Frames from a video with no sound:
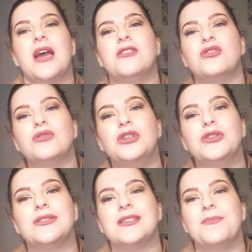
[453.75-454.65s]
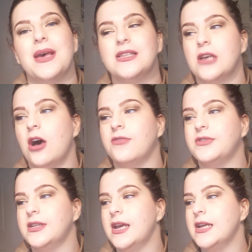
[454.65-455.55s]
I don't use them as
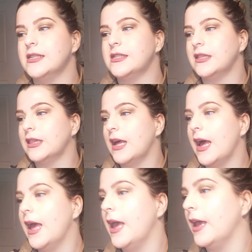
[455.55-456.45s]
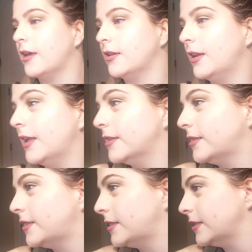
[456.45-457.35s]
often as, like, let's
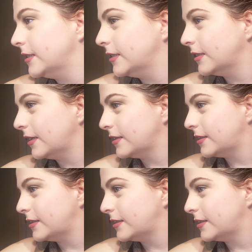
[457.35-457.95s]
see,